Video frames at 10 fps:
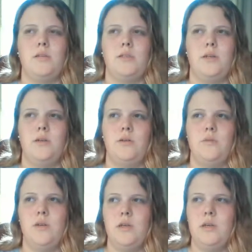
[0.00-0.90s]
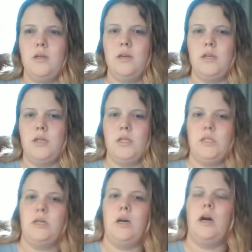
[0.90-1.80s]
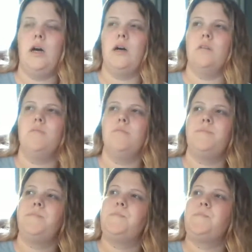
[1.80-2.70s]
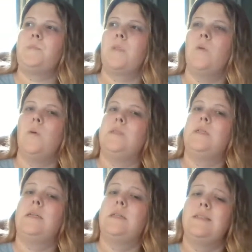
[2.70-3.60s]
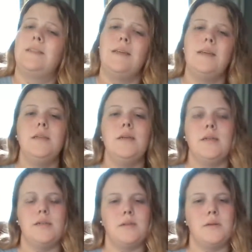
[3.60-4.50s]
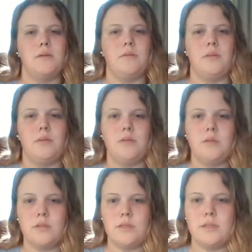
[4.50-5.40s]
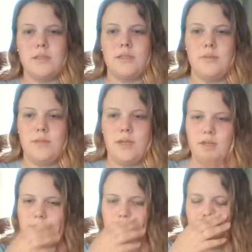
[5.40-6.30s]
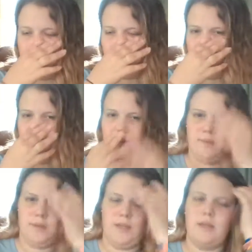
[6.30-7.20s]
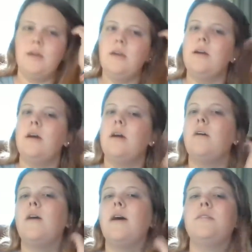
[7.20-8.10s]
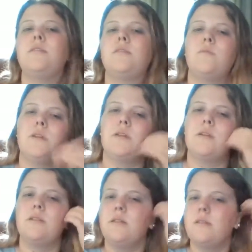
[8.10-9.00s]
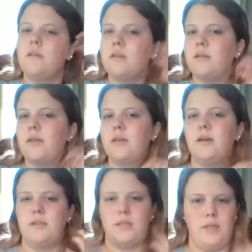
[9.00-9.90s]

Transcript: So, um, what was I? So usually, sometimes I'm like, oh, I just wanna like a